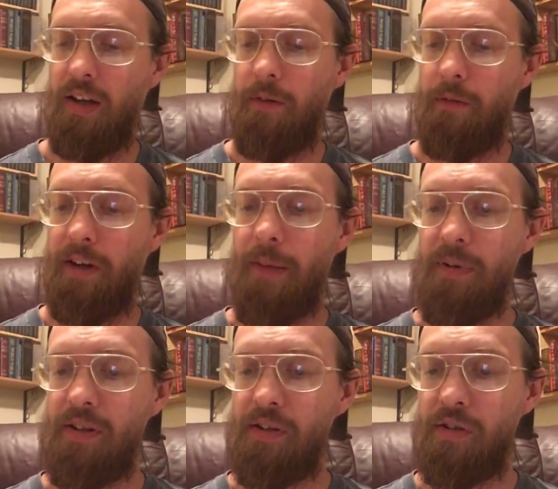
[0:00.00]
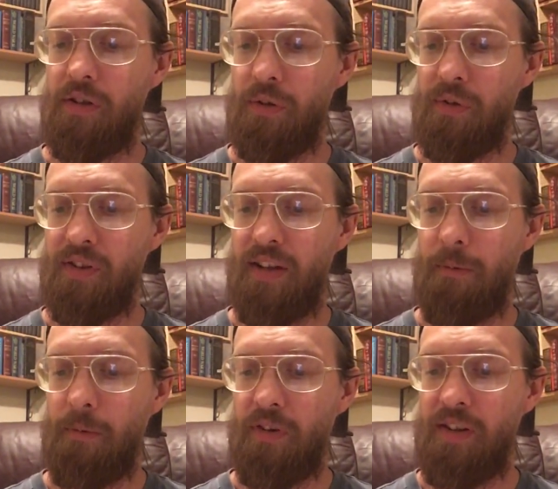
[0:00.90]
For happiness knows
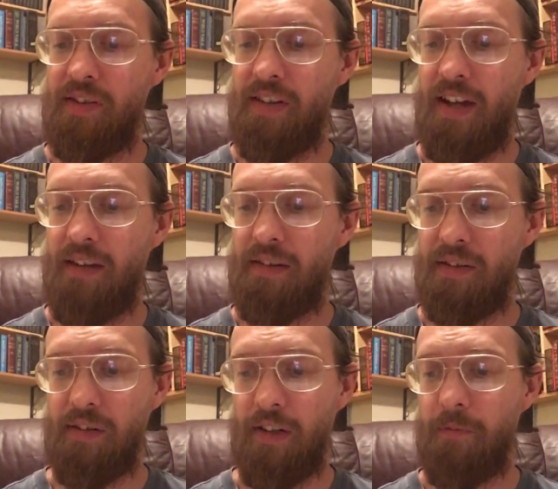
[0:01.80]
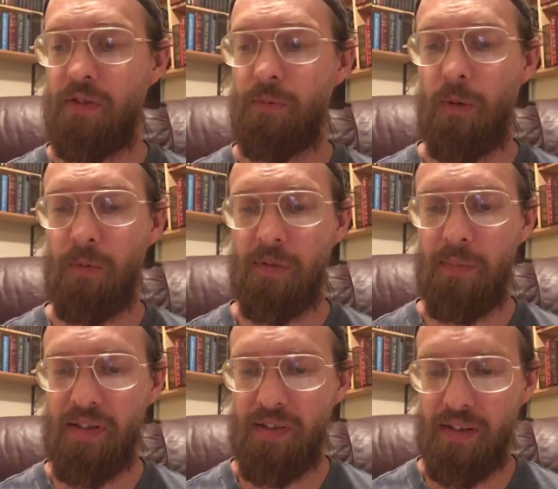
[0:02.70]
that within sadness, love is what was
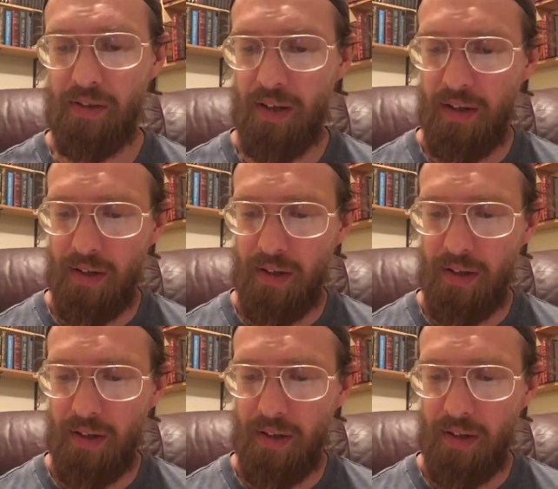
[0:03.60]
missing.